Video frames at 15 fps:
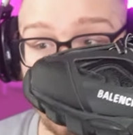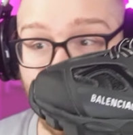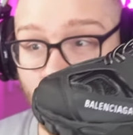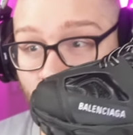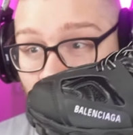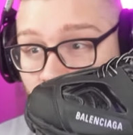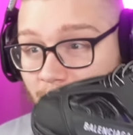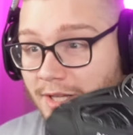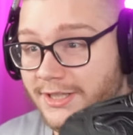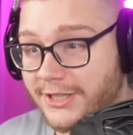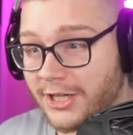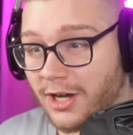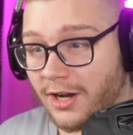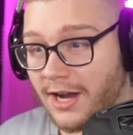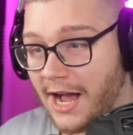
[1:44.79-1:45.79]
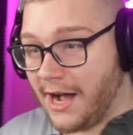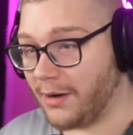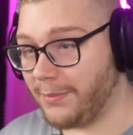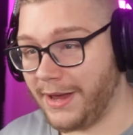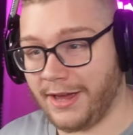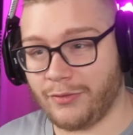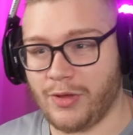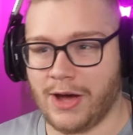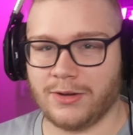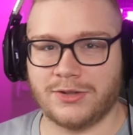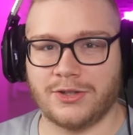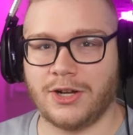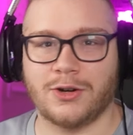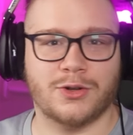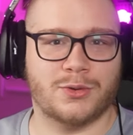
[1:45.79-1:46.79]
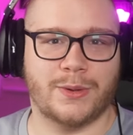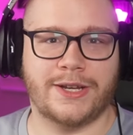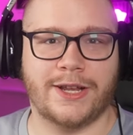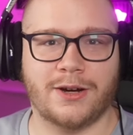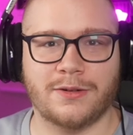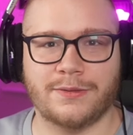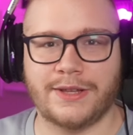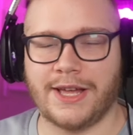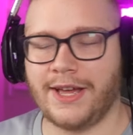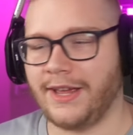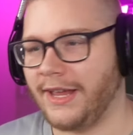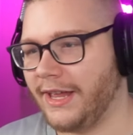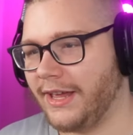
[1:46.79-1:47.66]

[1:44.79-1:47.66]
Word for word: oh, Balenciaga, I'll pay $1,000 retail for that.